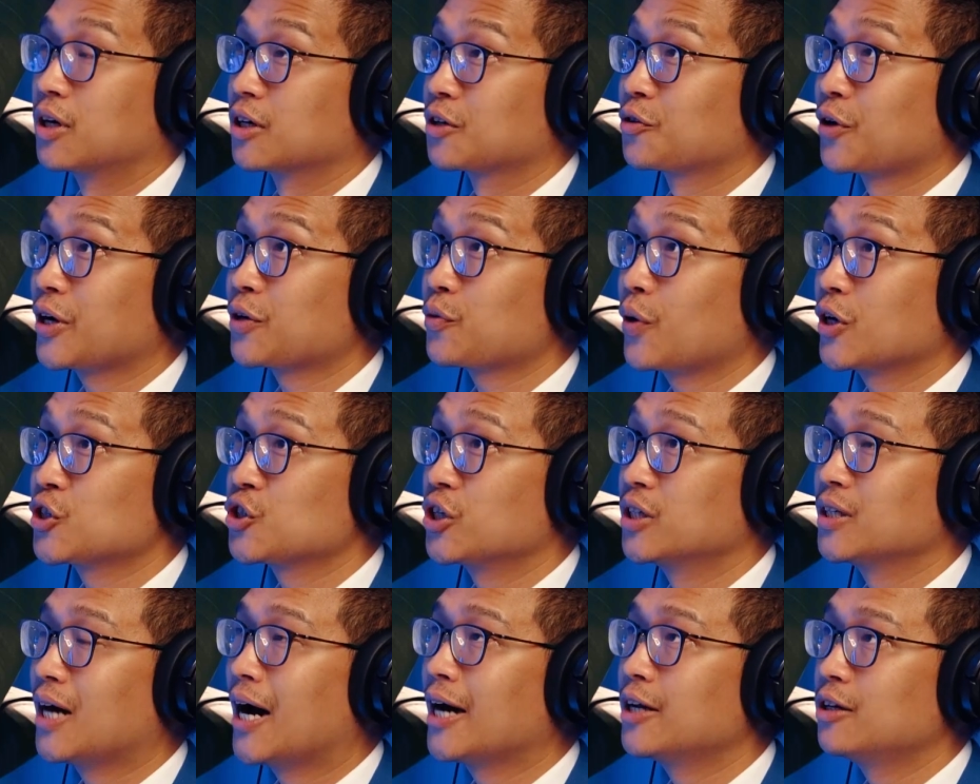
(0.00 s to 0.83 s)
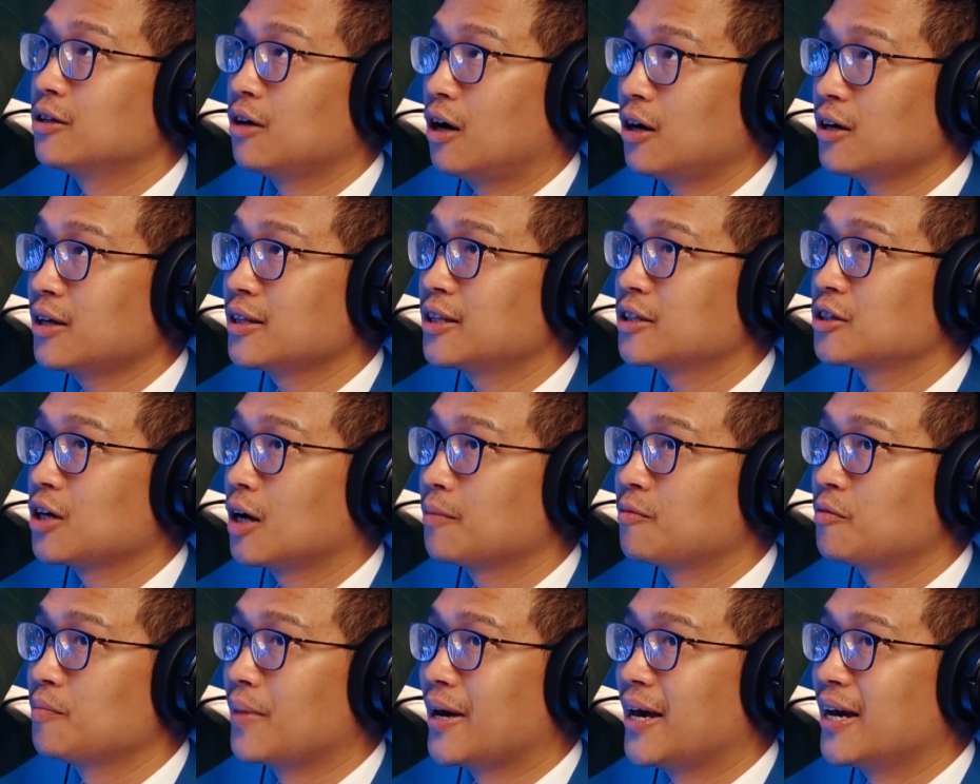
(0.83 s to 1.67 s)
Great question. Not at the
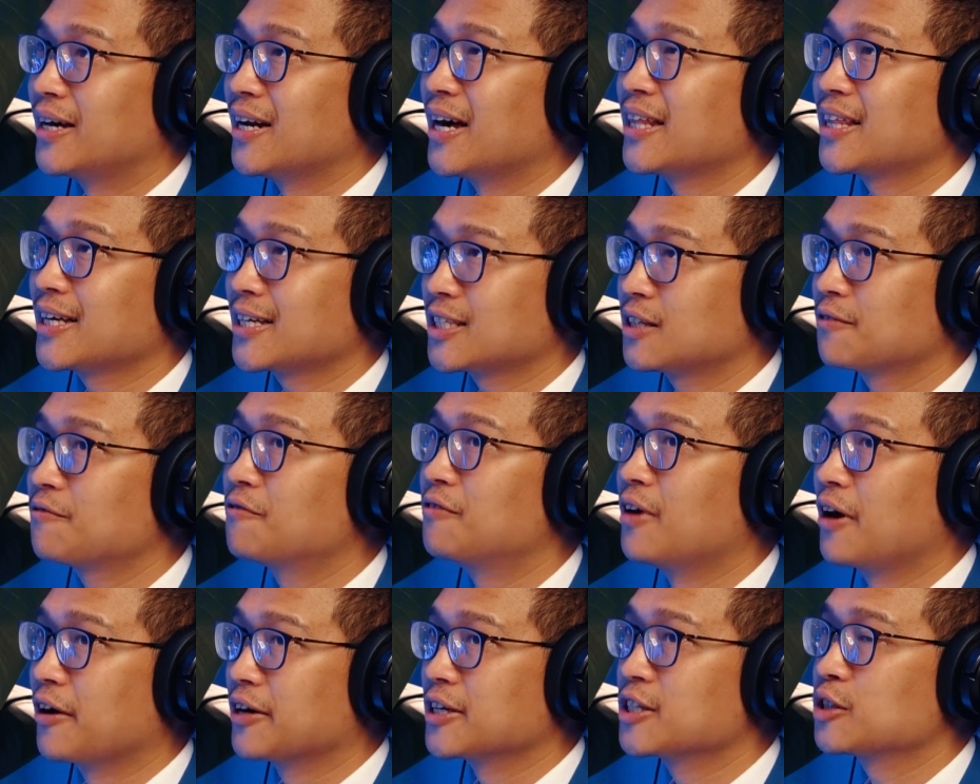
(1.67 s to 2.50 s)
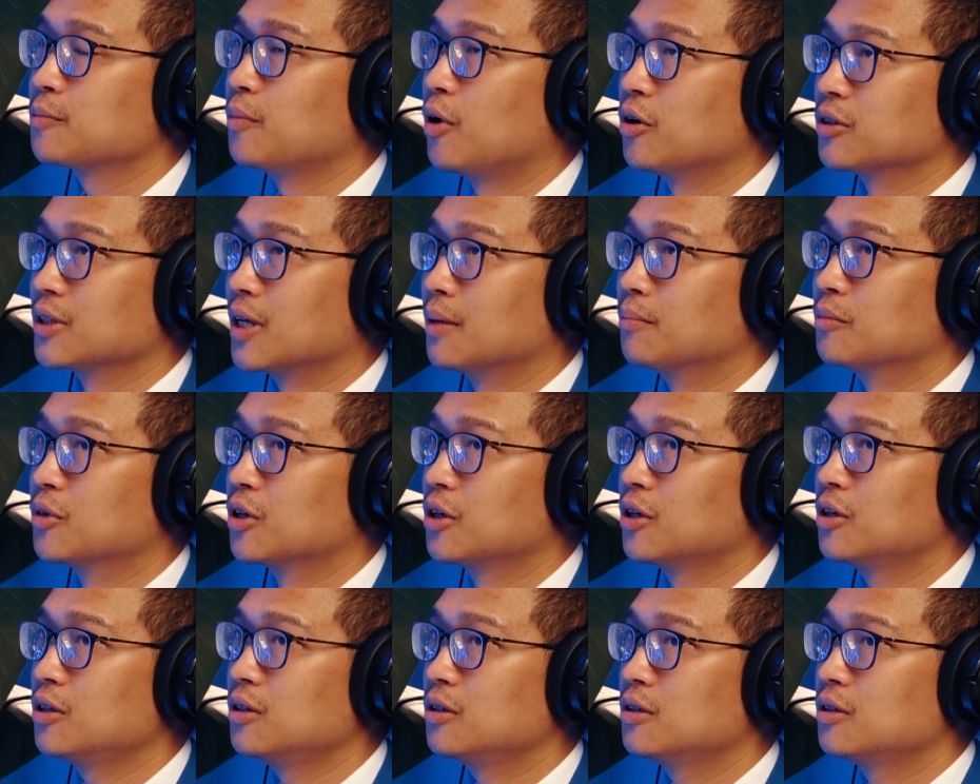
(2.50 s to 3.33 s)
top of my head. I think it's a very small
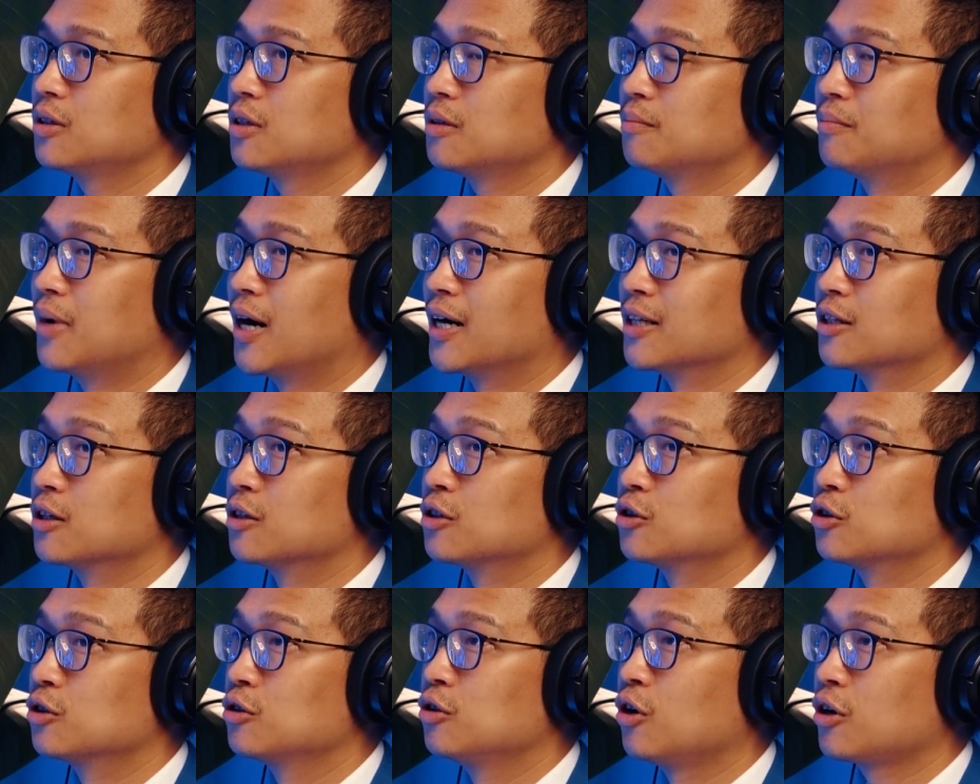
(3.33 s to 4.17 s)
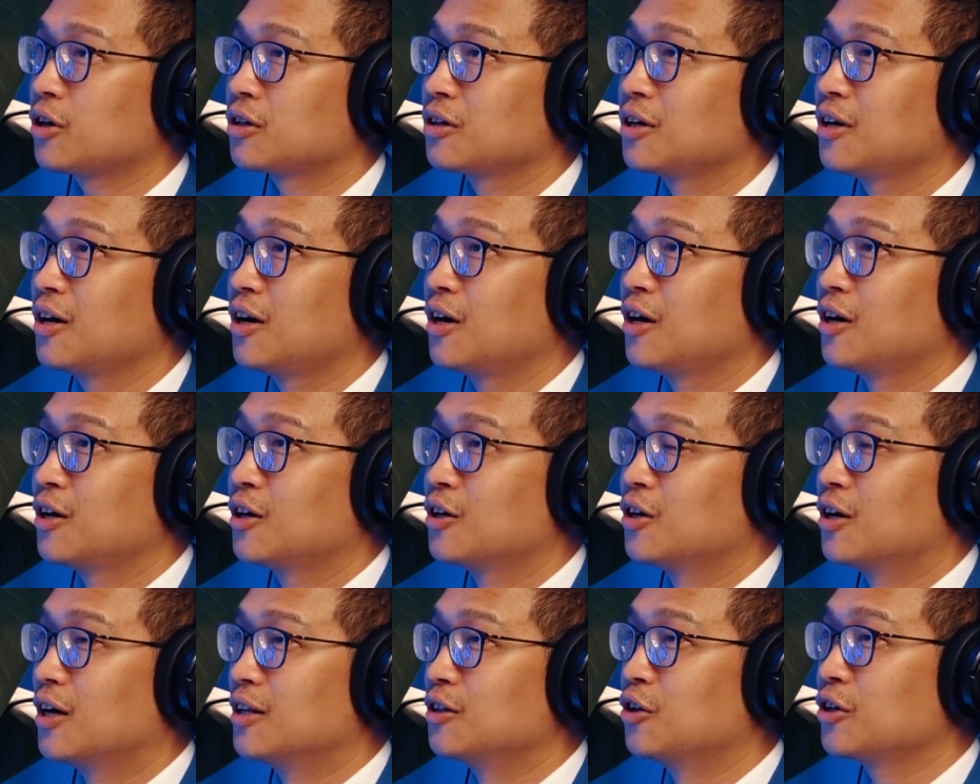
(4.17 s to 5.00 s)
number, but look
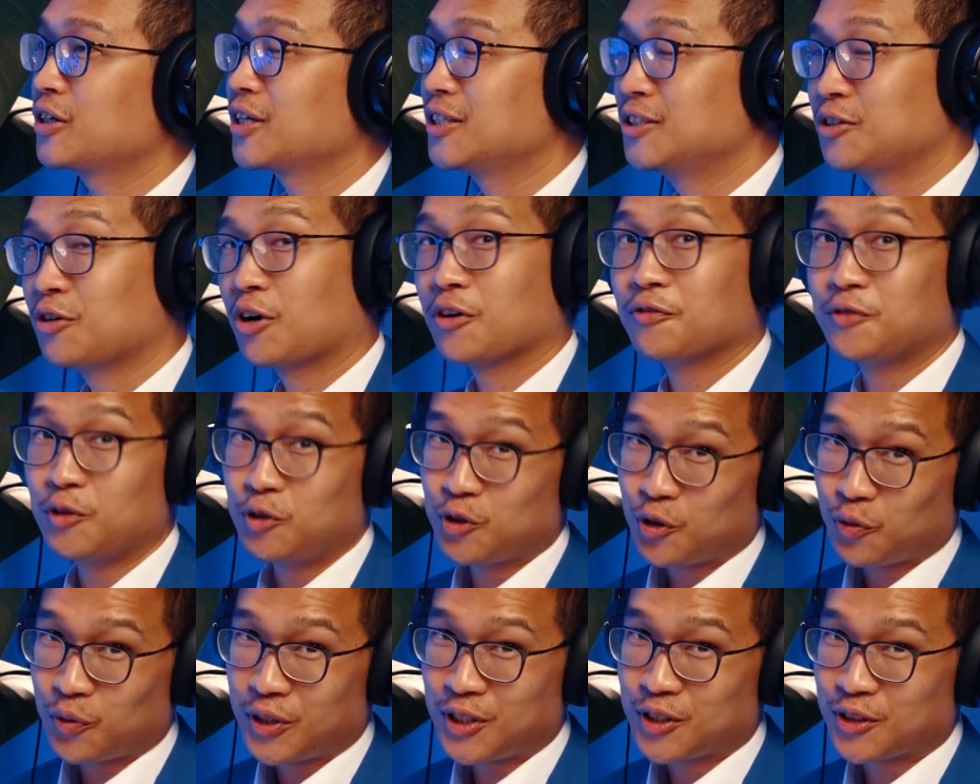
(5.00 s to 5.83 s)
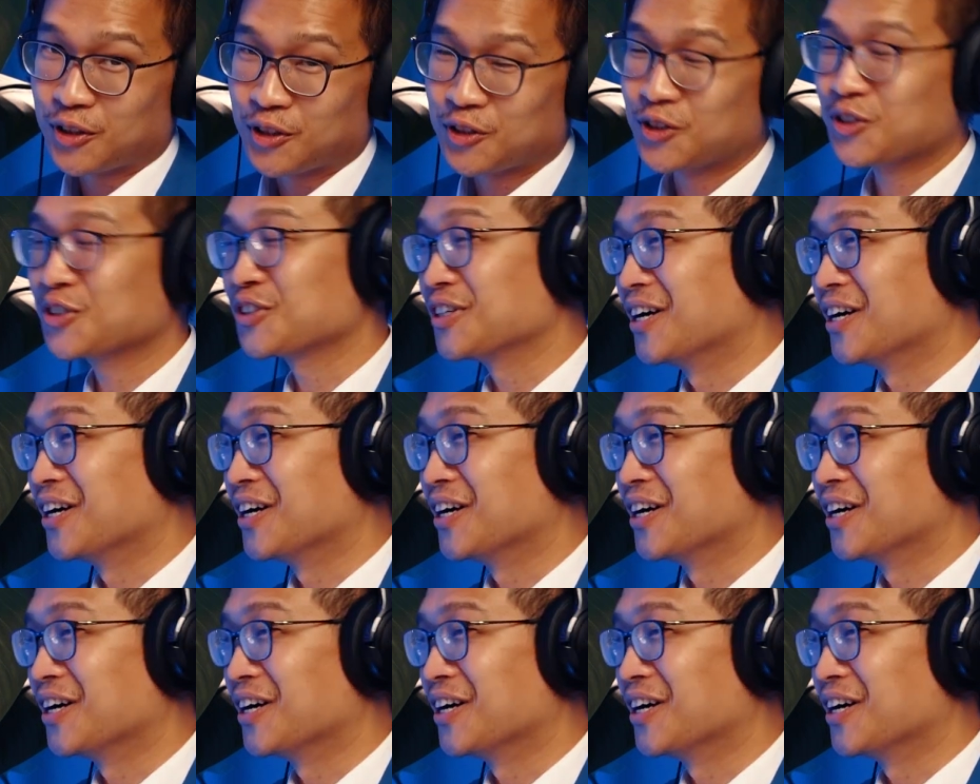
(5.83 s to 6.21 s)
into our future research.